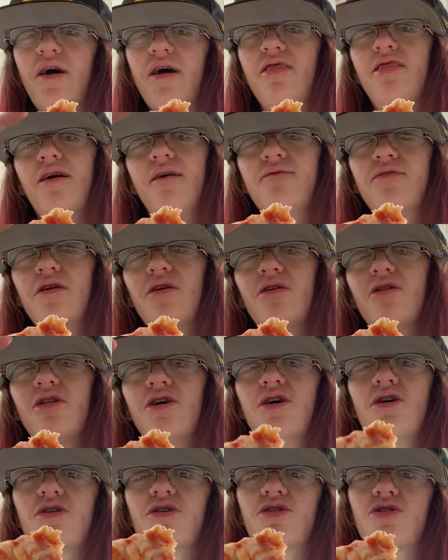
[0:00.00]
I love y'all
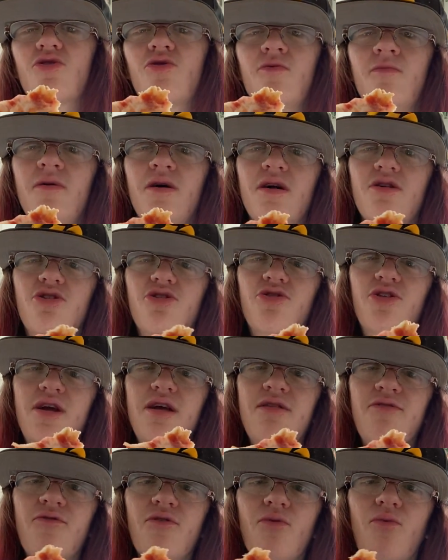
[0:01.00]
so much.
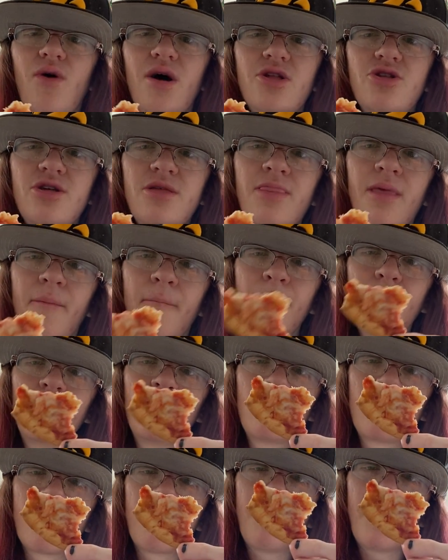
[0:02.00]
Thanks for watching the
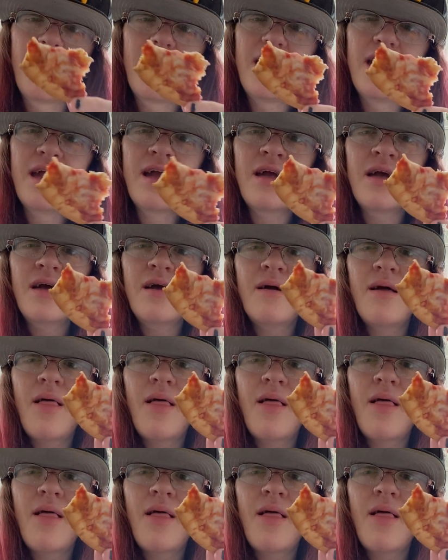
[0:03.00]
mukbang.